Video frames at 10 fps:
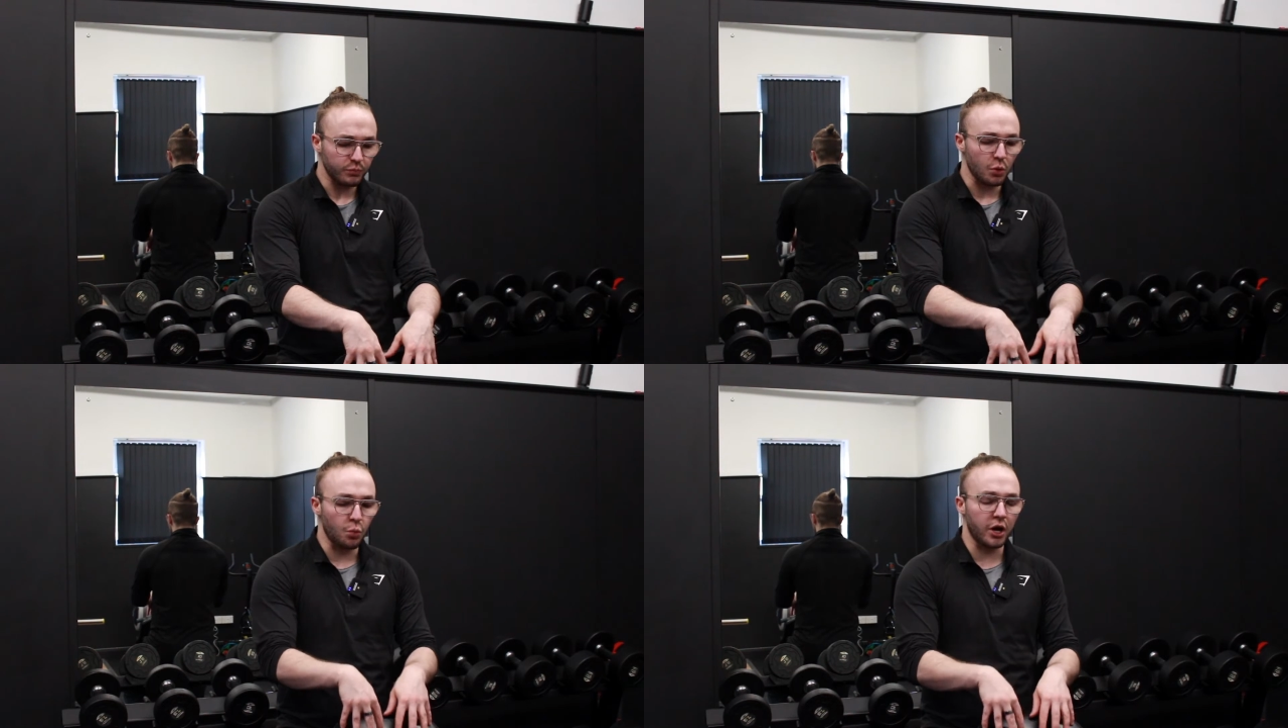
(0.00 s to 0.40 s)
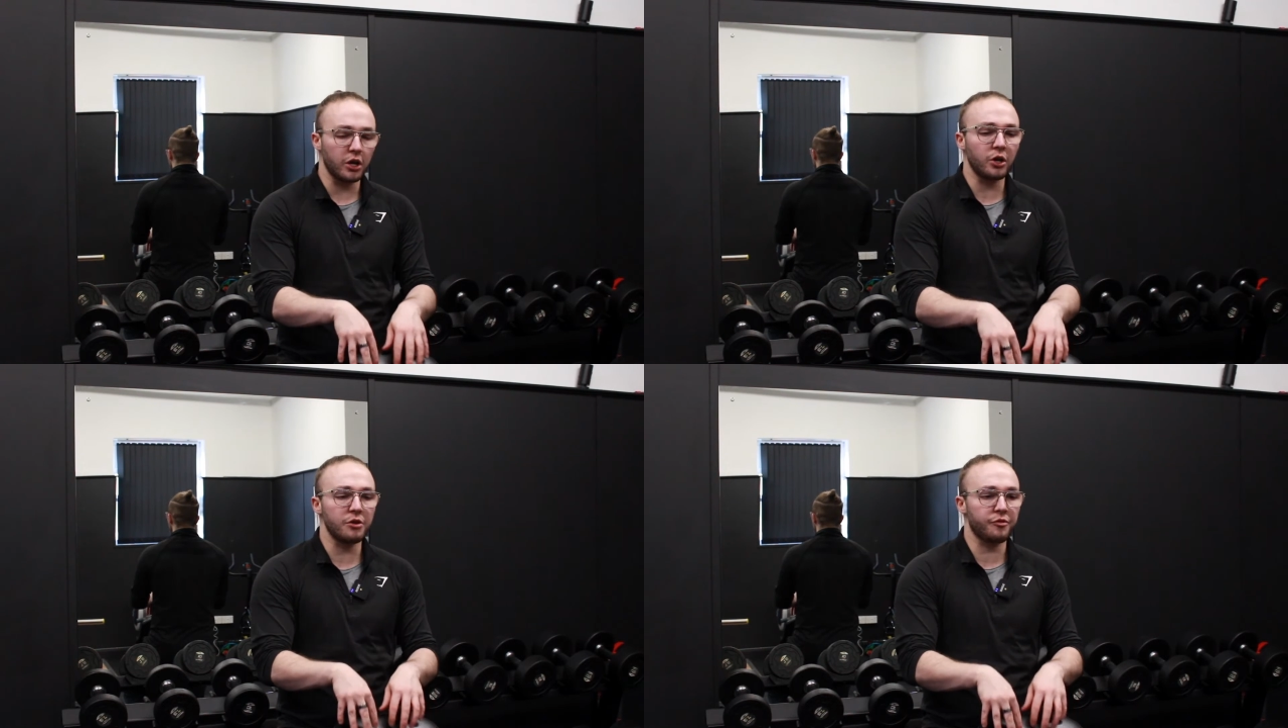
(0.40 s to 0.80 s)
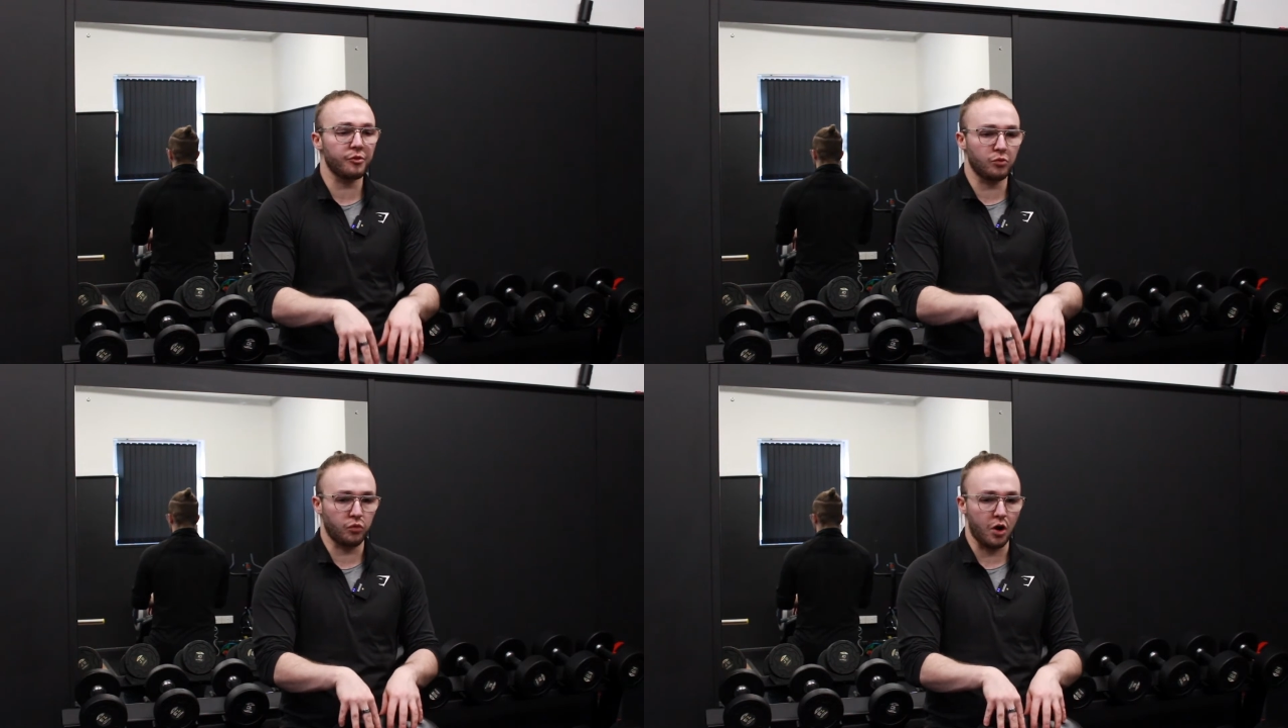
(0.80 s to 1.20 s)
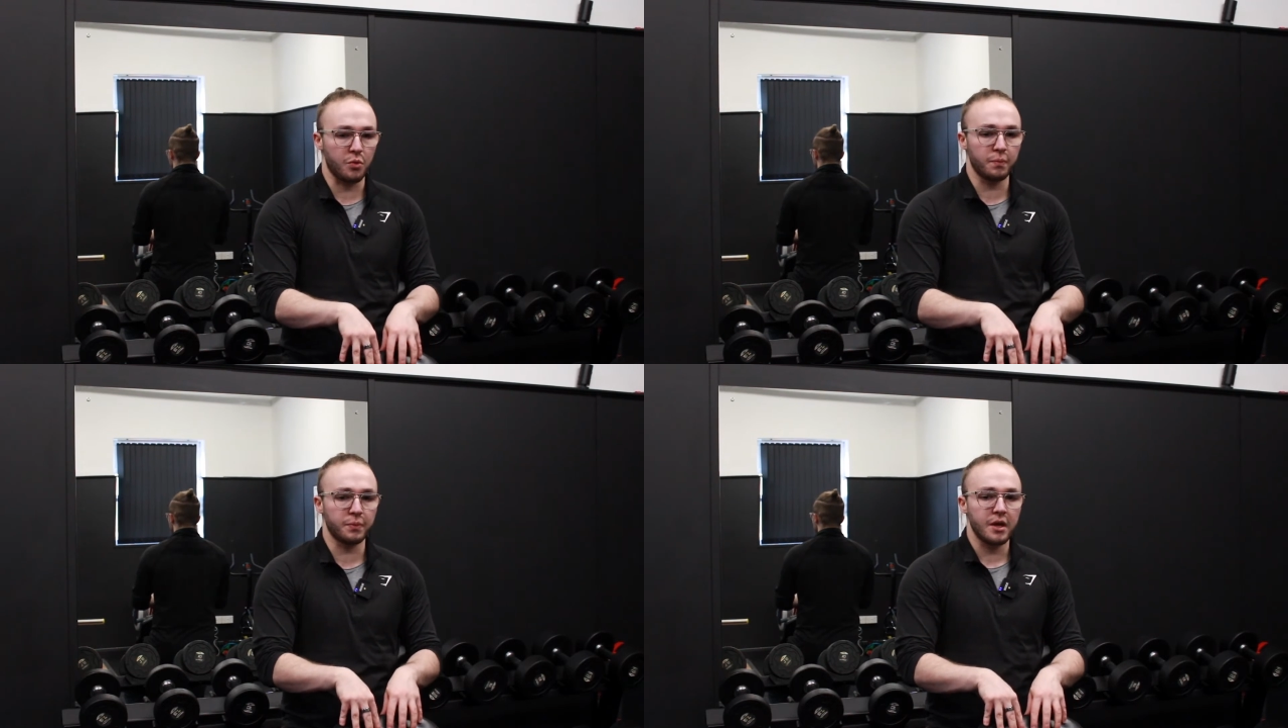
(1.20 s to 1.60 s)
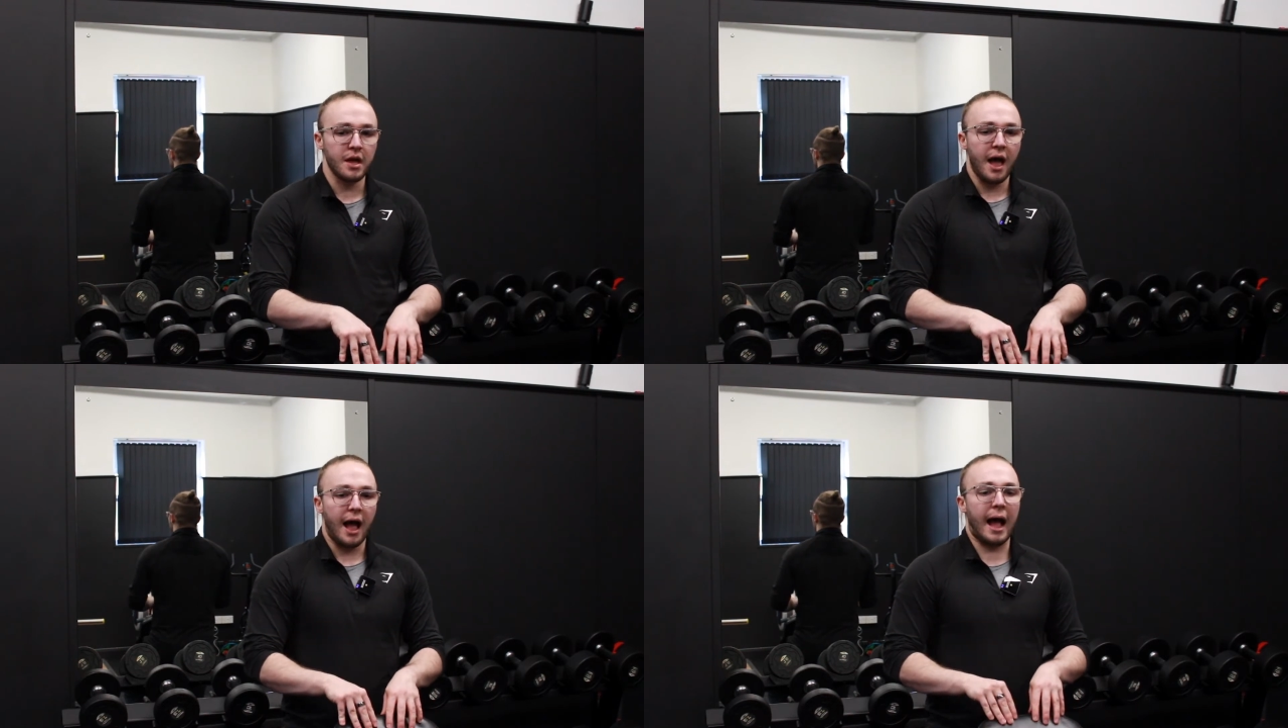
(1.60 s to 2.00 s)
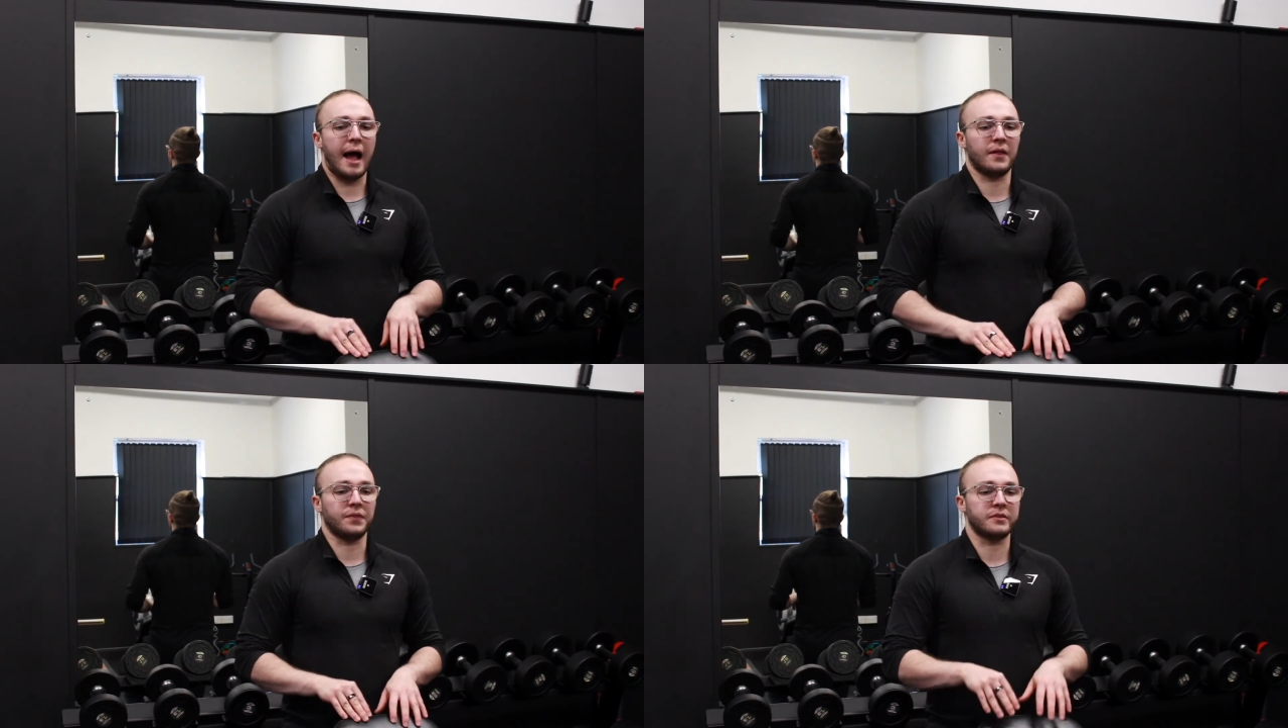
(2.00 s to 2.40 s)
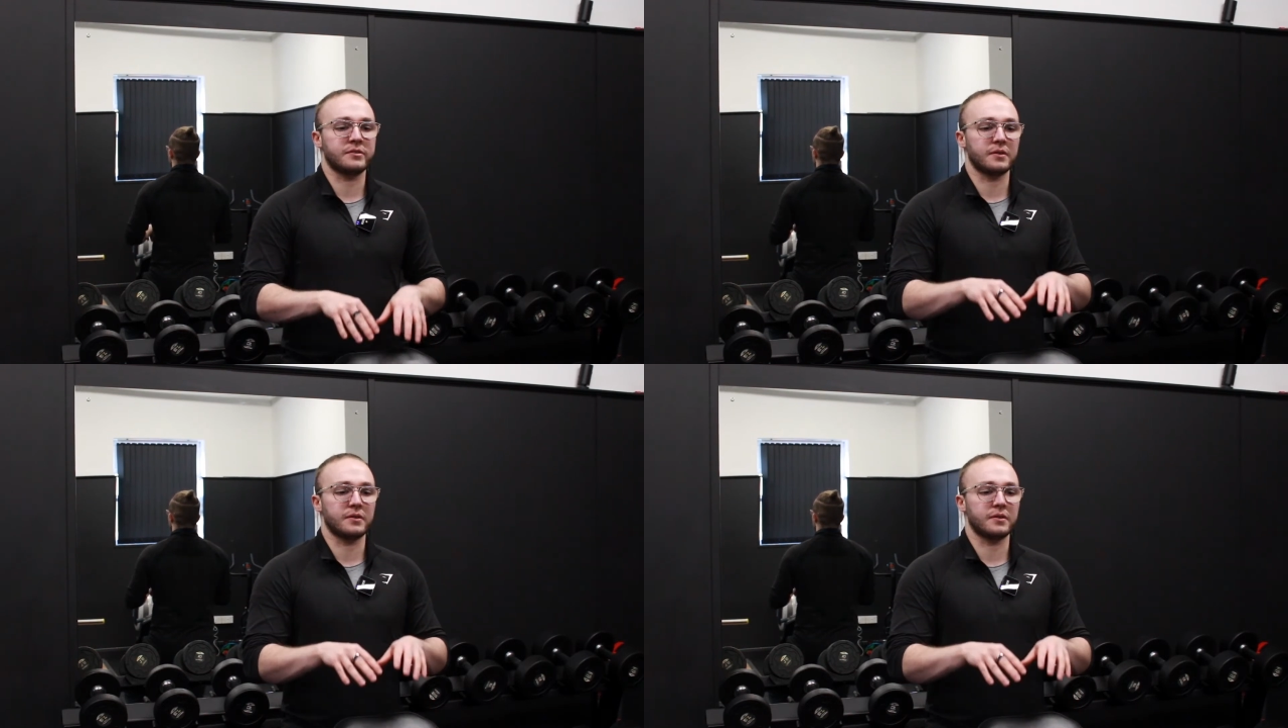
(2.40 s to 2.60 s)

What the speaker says: We're going to go for a row, and